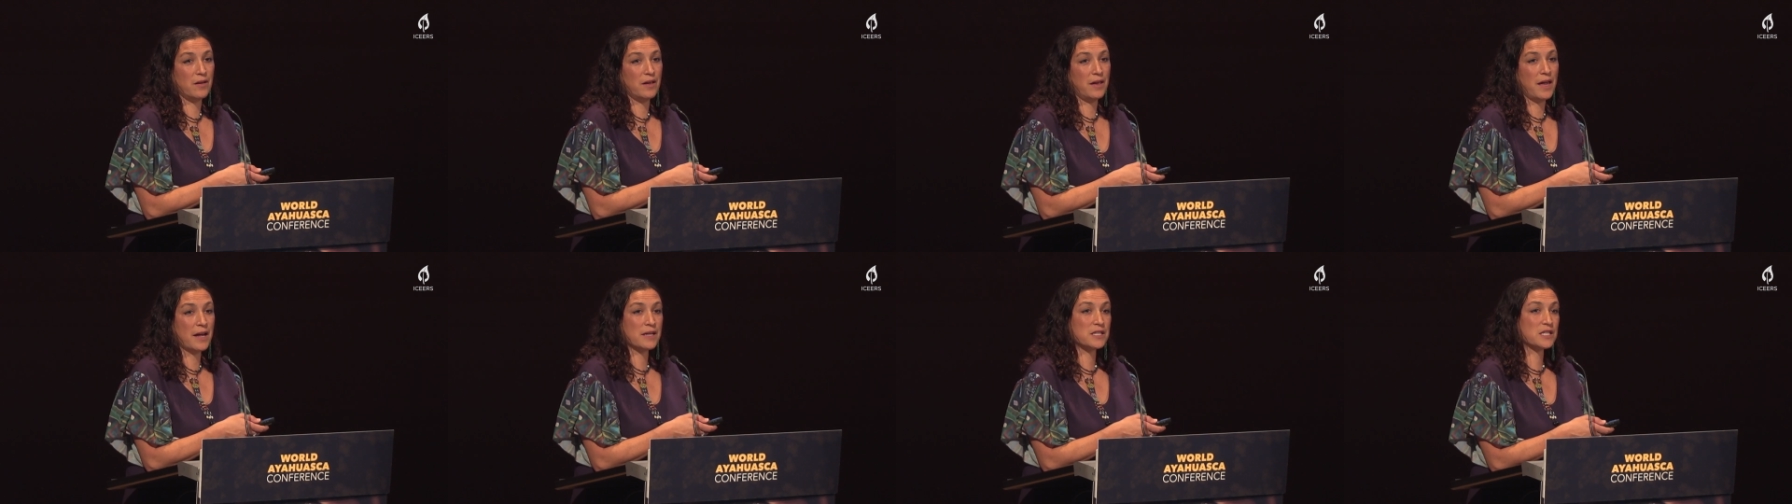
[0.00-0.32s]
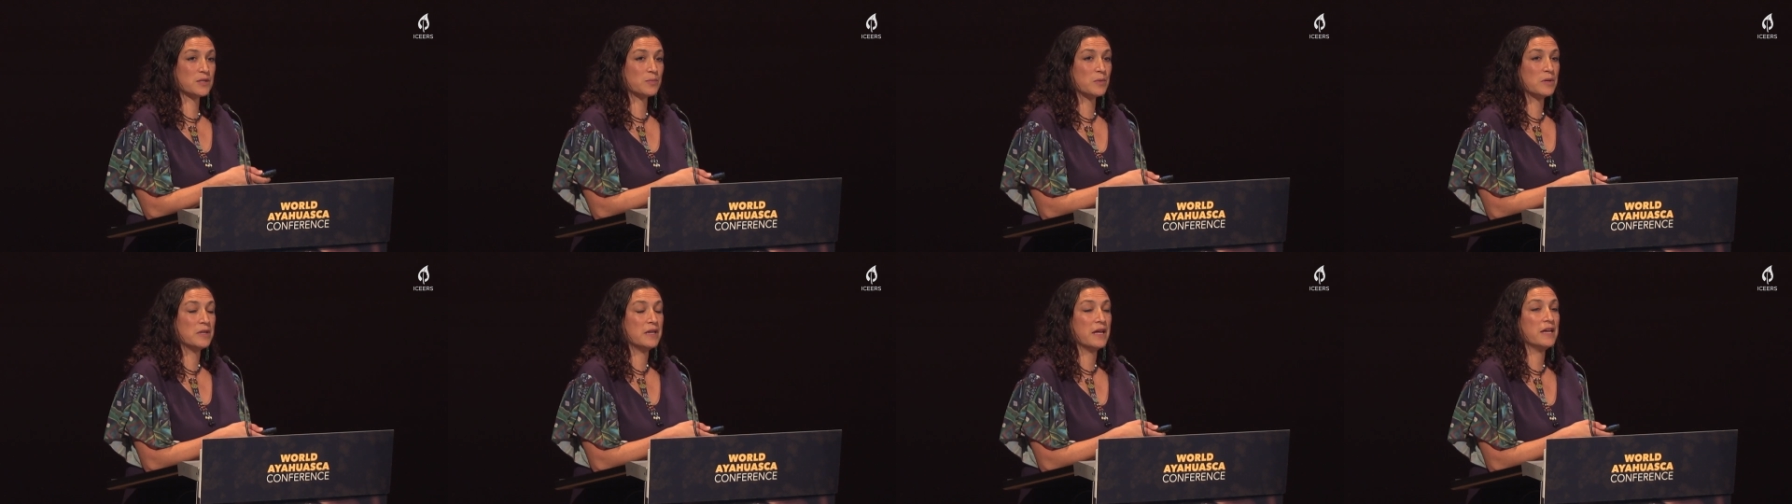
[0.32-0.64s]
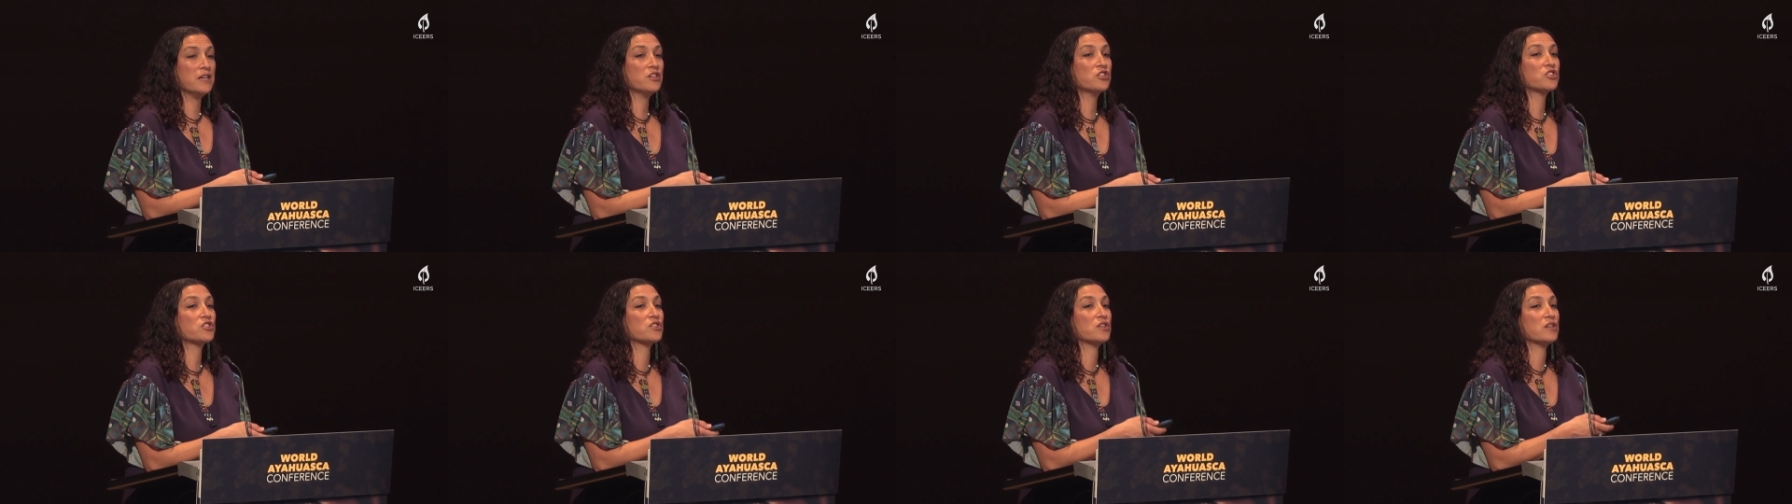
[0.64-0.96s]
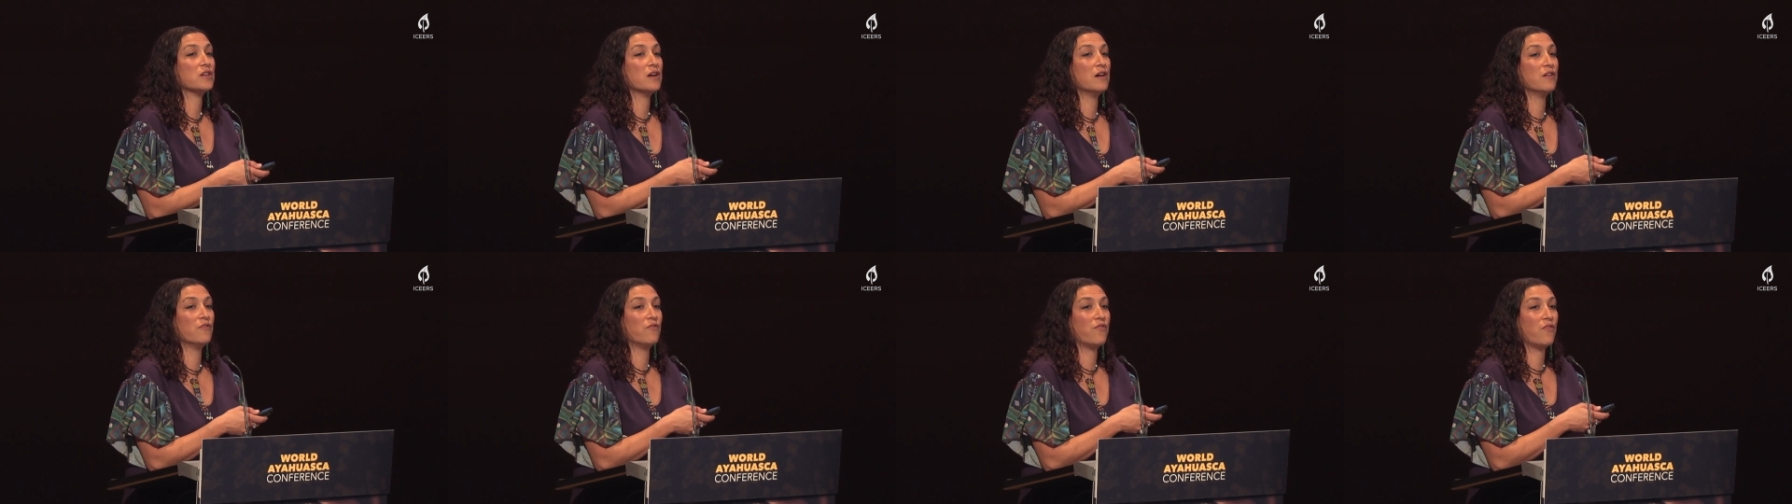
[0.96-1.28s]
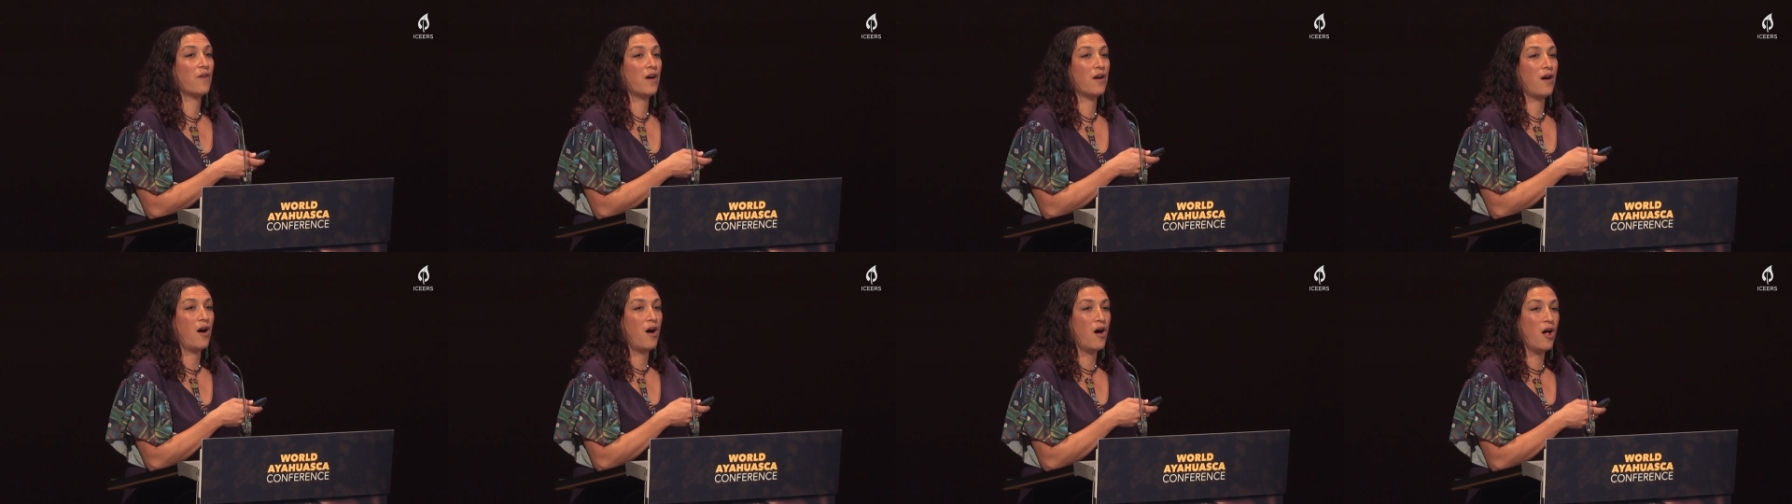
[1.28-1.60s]
explanation of
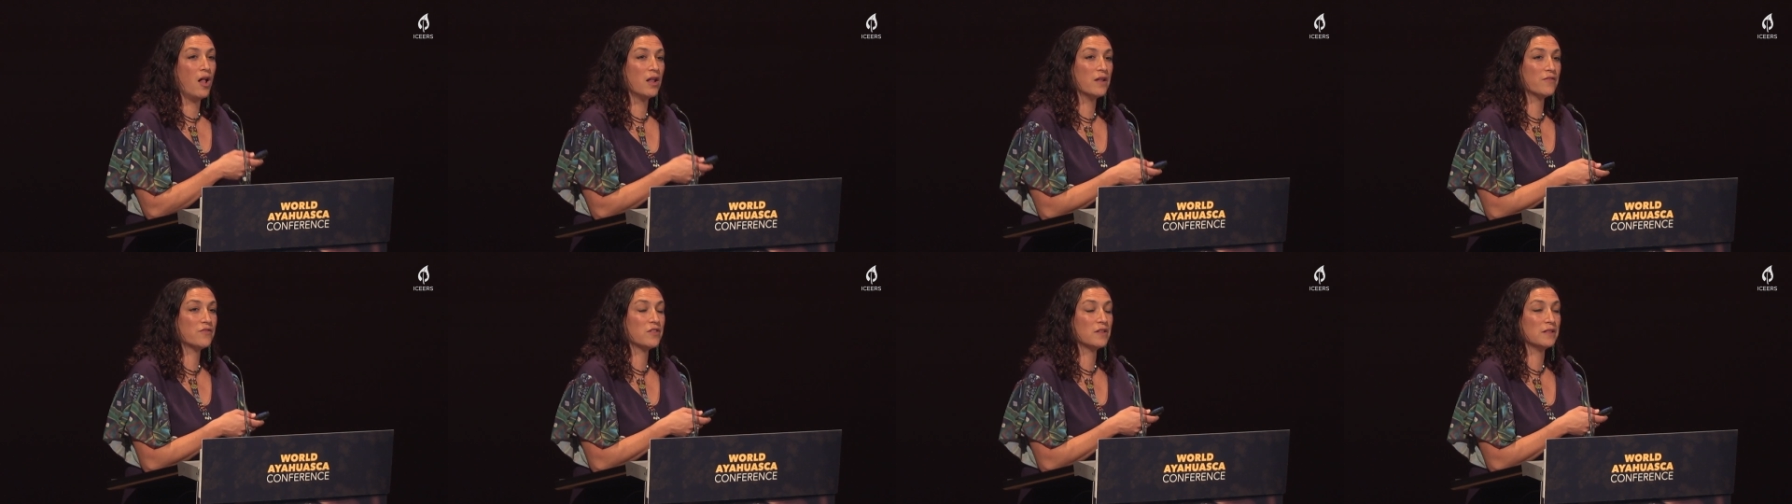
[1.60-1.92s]
all of